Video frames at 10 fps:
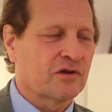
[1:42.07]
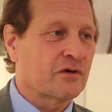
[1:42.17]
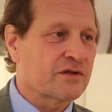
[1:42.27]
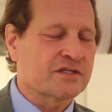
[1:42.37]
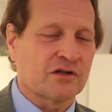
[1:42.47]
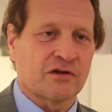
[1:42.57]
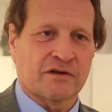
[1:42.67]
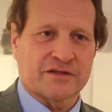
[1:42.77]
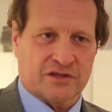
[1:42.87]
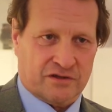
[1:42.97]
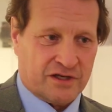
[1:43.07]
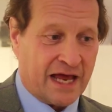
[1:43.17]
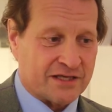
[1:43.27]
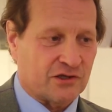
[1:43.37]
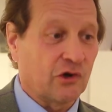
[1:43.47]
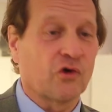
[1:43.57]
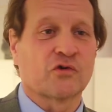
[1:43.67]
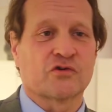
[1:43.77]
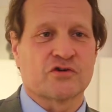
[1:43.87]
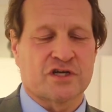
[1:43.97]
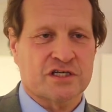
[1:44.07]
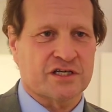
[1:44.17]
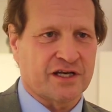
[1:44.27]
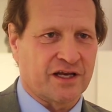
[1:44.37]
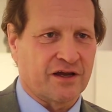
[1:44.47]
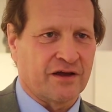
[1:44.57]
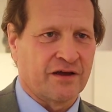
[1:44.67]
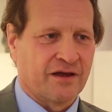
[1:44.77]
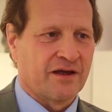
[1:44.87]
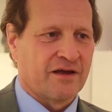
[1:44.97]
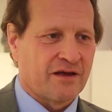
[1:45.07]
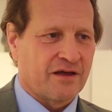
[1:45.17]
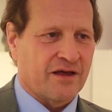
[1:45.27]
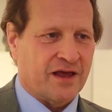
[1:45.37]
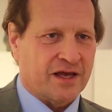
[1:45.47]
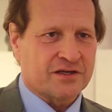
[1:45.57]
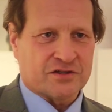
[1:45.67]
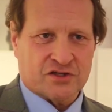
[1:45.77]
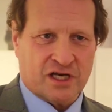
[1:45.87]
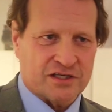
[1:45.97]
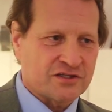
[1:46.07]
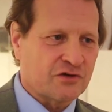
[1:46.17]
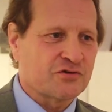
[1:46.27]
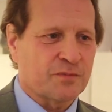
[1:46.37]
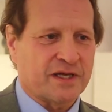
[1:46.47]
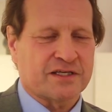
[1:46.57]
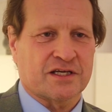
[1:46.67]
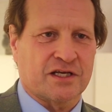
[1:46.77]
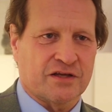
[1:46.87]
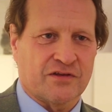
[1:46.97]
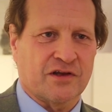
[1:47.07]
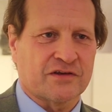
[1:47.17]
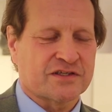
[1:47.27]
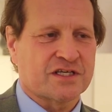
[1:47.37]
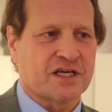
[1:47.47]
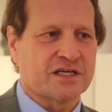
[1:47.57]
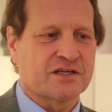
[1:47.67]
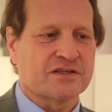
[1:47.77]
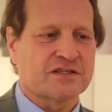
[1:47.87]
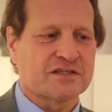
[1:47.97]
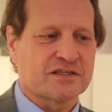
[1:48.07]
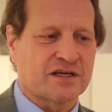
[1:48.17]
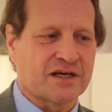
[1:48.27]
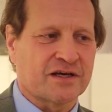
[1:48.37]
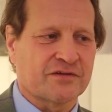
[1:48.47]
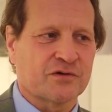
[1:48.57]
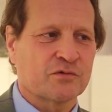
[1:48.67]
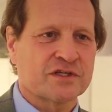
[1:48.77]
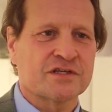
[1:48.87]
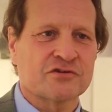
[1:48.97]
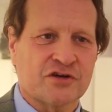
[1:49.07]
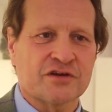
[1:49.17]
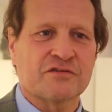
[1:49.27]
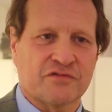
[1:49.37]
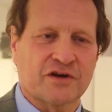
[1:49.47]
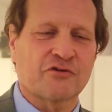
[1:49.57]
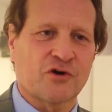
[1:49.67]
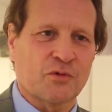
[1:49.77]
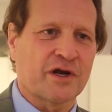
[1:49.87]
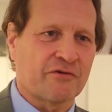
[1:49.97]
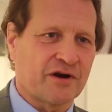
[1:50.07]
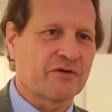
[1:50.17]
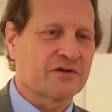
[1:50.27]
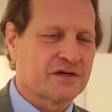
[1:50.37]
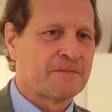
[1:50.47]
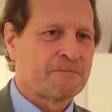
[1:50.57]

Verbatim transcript: although it's a, it's a, it has a long tradition here, it has changed so dramatically in the last 10 years uh, that we're still trying to figure our way around.